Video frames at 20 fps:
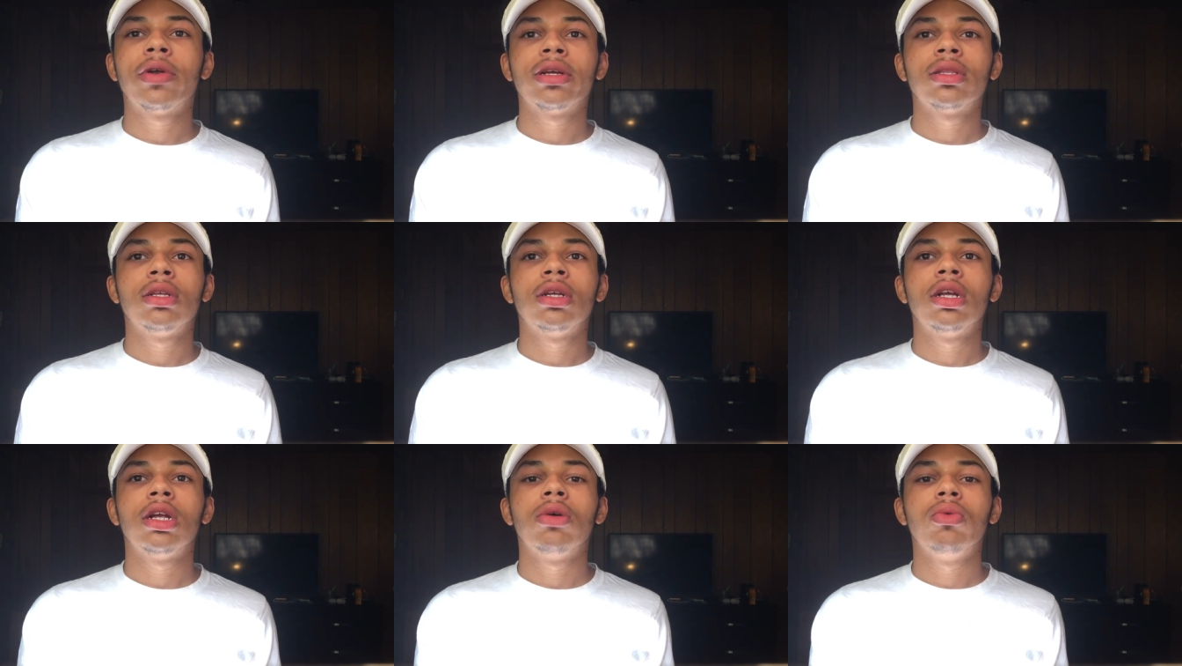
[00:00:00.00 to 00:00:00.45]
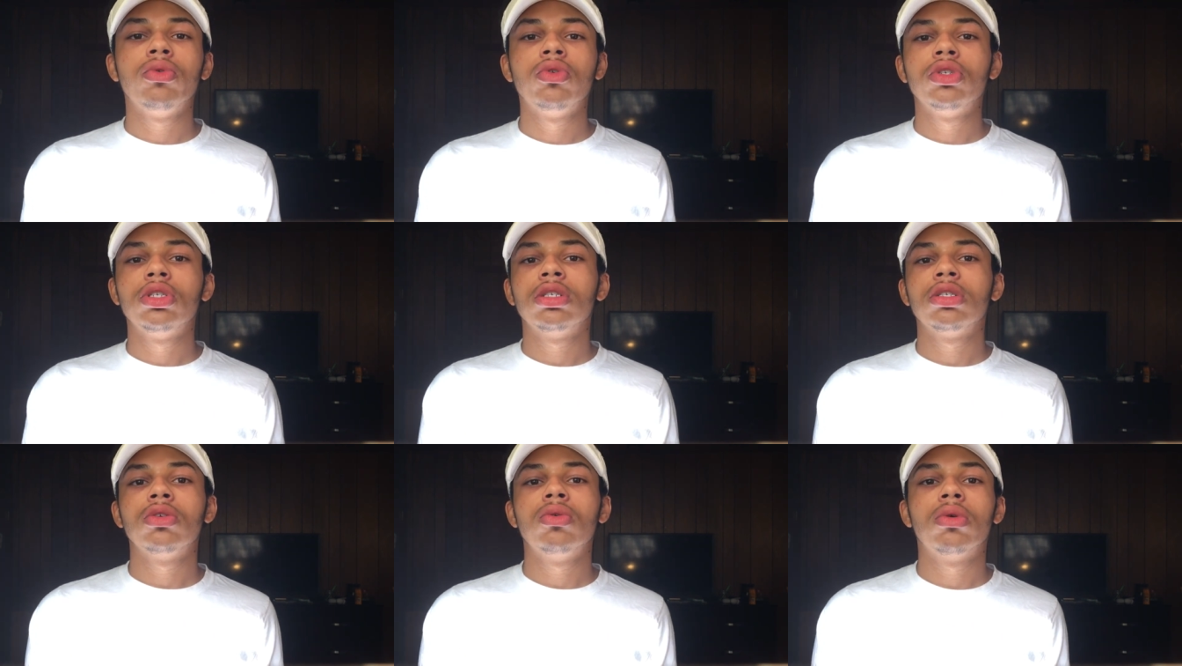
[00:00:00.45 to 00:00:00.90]
right there, and we
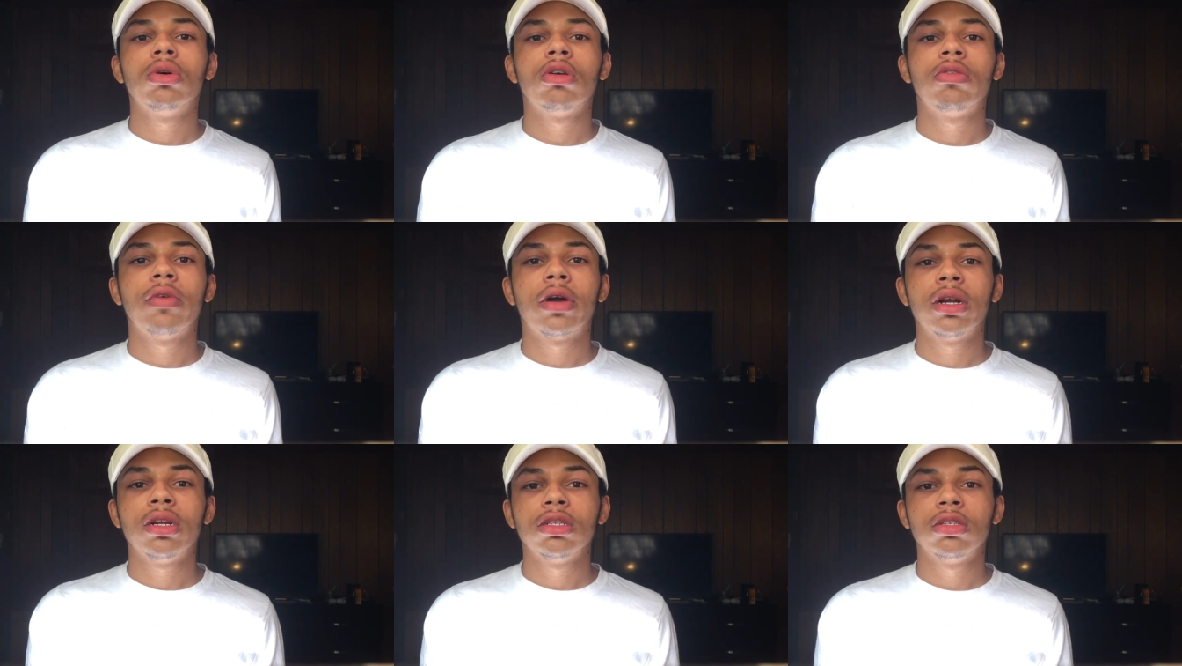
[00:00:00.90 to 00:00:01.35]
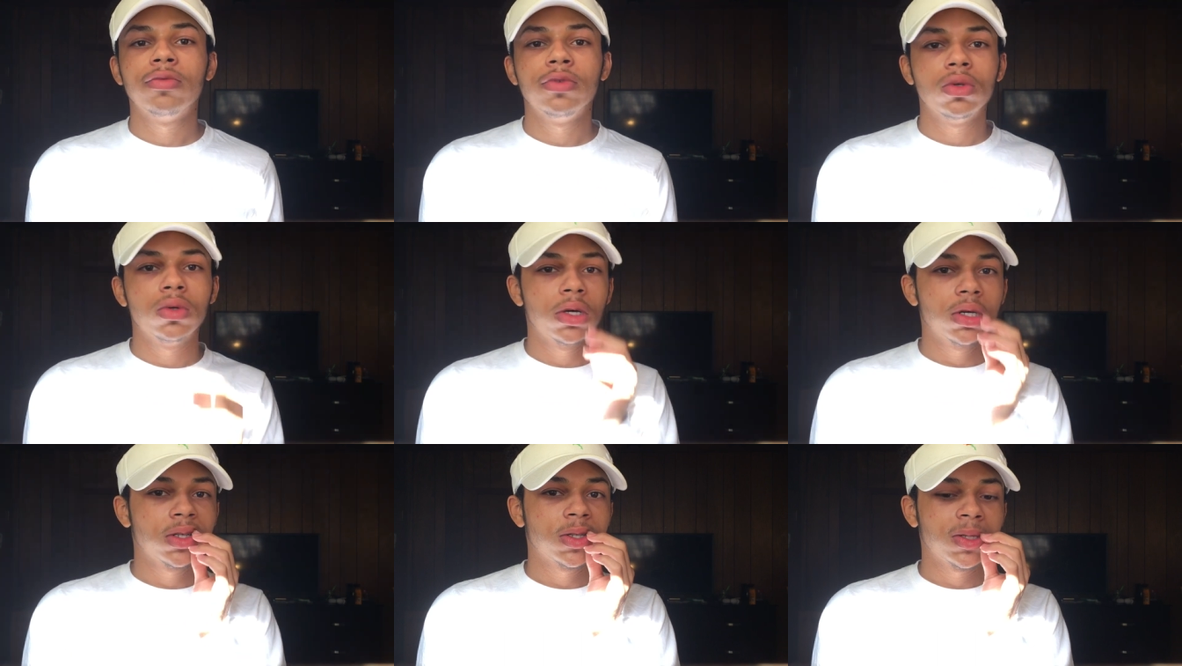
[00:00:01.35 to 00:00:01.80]
was just going over our interview
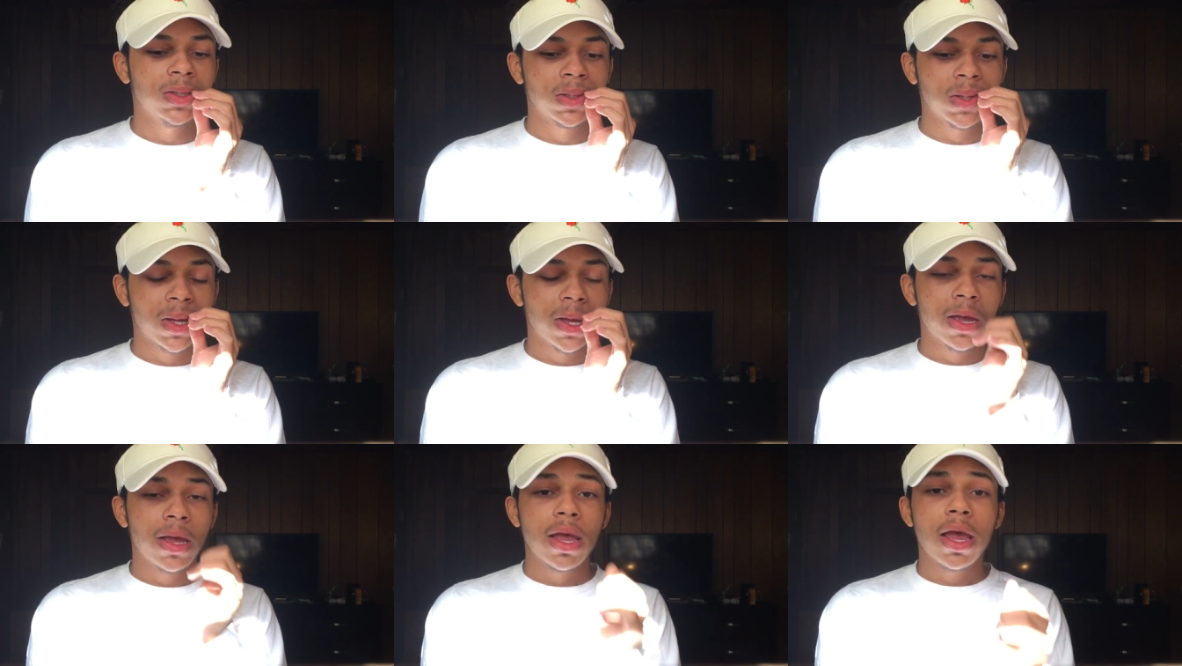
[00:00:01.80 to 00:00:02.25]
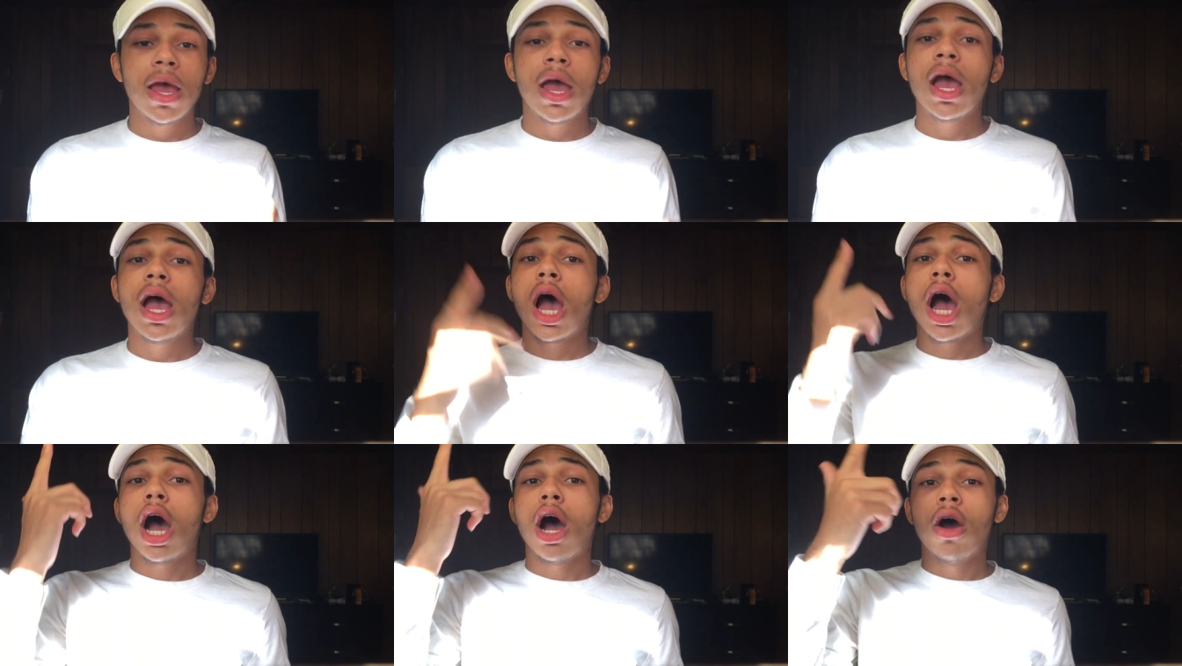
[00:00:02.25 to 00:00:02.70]
questions.
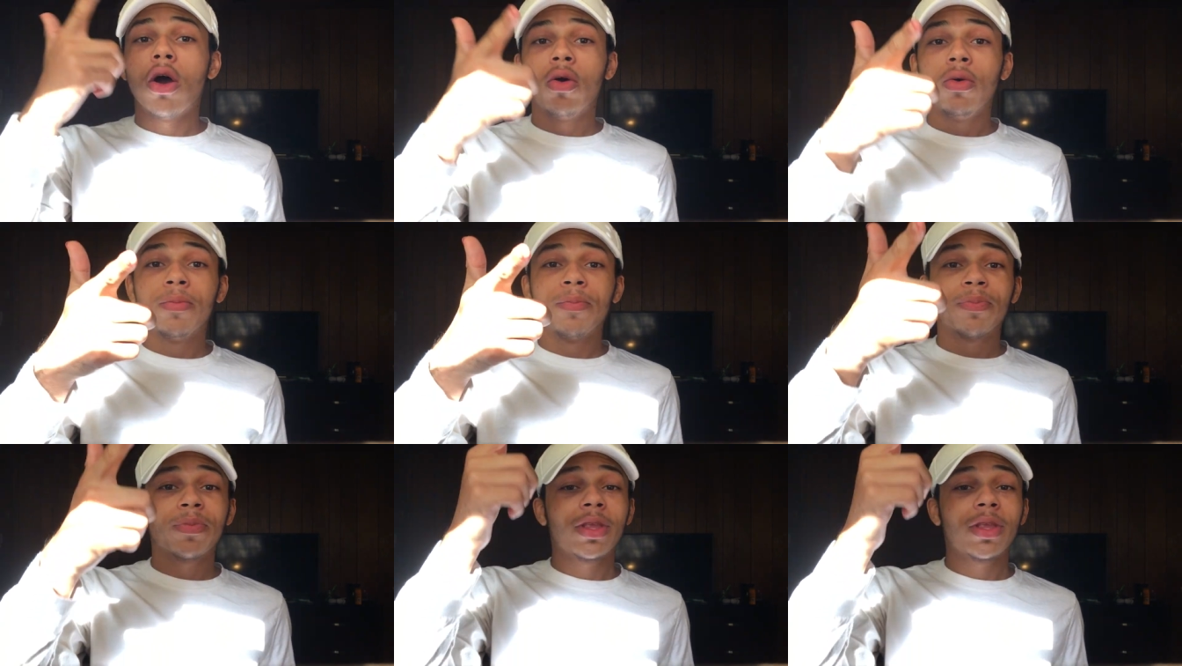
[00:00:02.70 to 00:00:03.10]
Oh,